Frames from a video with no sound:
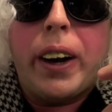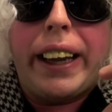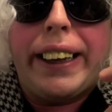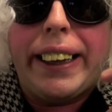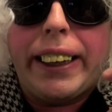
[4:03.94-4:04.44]
Well,
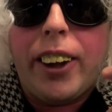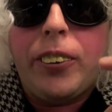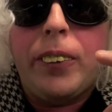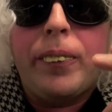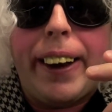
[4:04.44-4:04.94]
can I
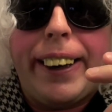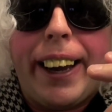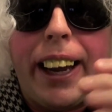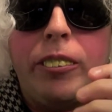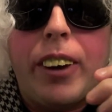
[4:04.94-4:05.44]
give you my
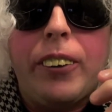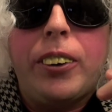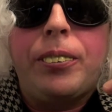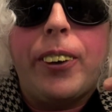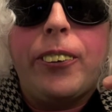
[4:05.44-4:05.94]
name? I
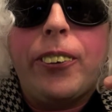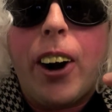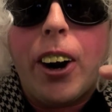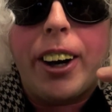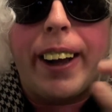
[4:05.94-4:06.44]
would
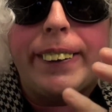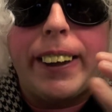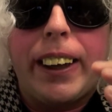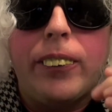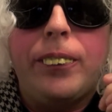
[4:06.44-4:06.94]
prefer not to
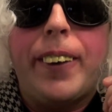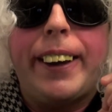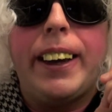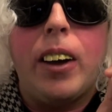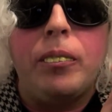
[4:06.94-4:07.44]
give my
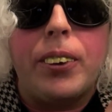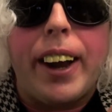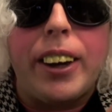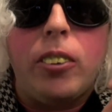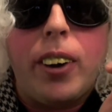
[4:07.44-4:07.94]
number.
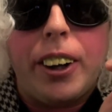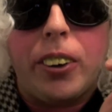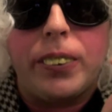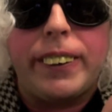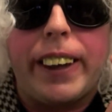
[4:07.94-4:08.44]
I don't want
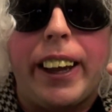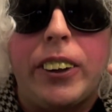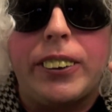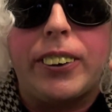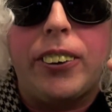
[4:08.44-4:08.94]
no
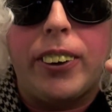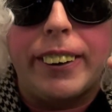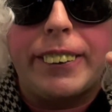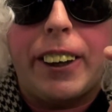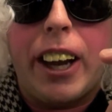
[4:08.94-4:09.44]
sales
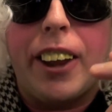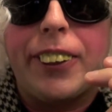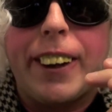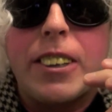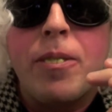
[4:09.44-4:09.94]
calls or
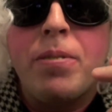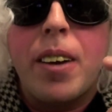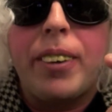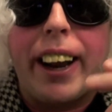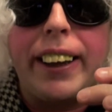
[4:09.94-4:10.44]
nothing.
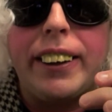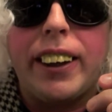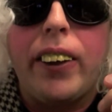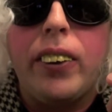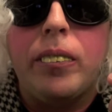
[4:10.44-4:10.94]
But I can
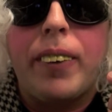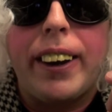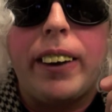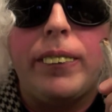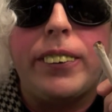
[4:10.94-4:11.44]
give... My
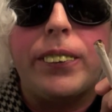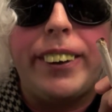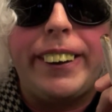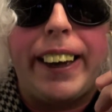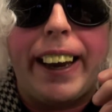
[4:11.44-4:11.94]
name is
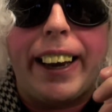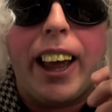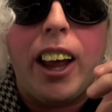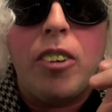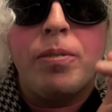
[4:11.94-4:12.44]

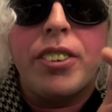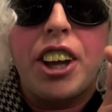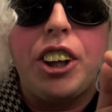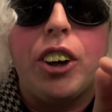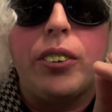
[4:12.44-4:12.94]
Regina
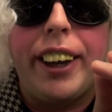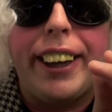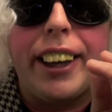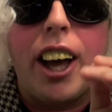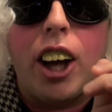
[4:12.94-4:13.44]

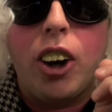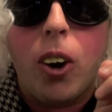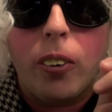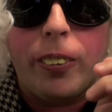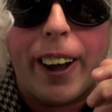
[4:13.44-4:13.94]
Eureka
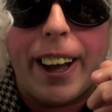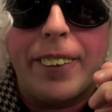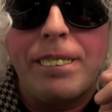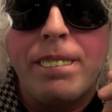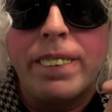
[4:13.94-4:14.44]

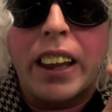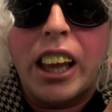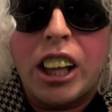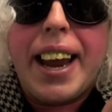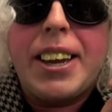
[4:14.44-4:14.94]
Hoover.
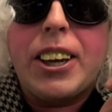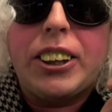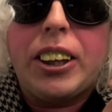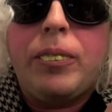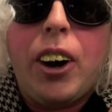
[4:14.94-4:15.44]
It's
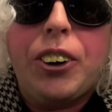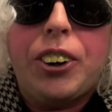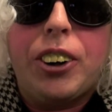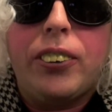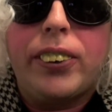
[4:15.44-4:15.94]
just
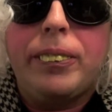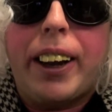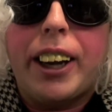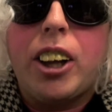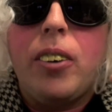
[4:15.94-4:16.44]
emotional for
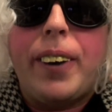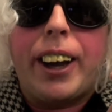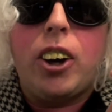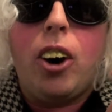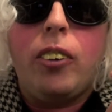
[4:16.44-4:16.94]
me to go
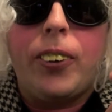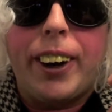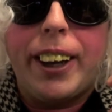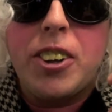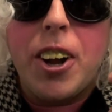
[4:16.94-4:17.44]
back over
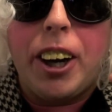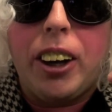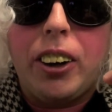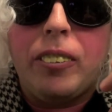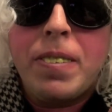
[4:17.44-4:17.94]
it, you
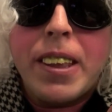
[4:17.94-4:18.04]
know.